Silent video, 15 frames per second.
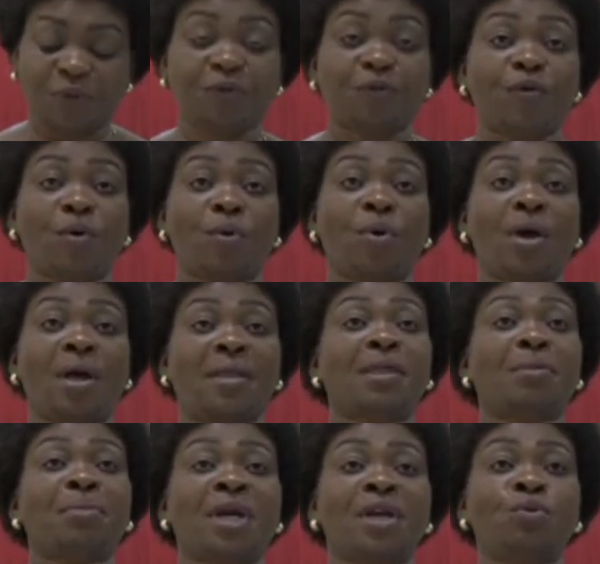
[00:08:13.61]
Before, the
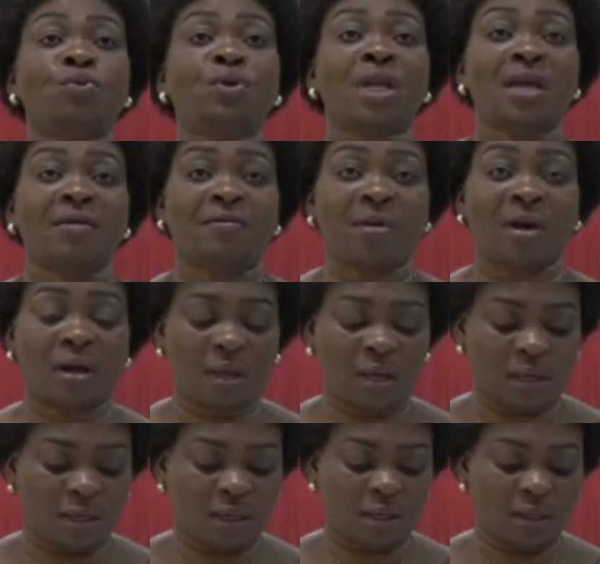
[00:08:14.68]
men would never
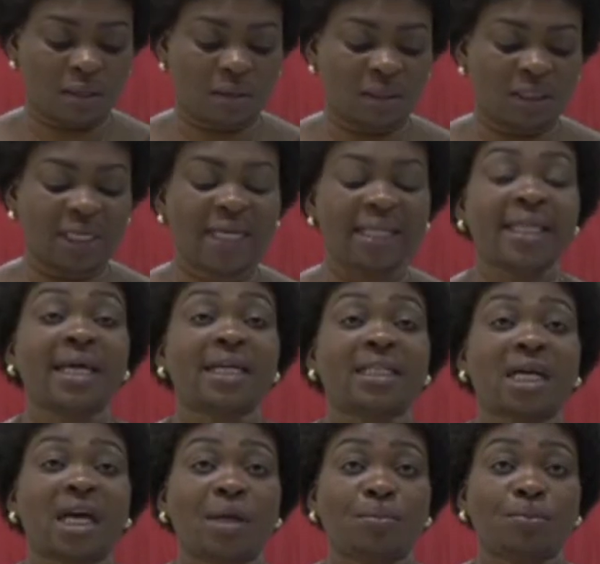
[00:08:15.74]
uh, take their
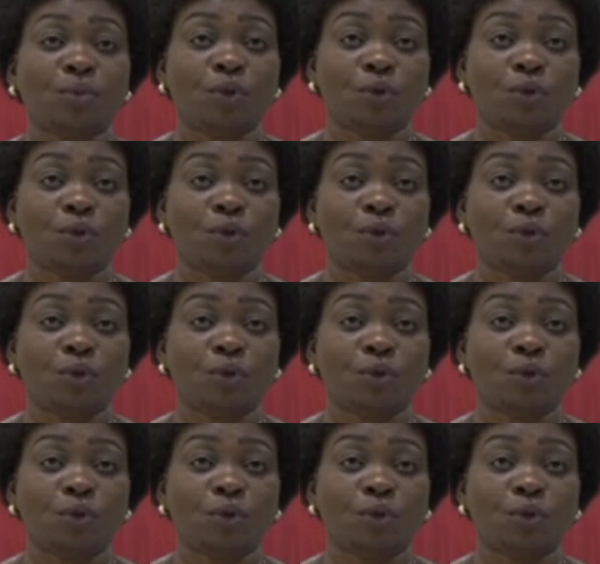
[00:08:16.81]
time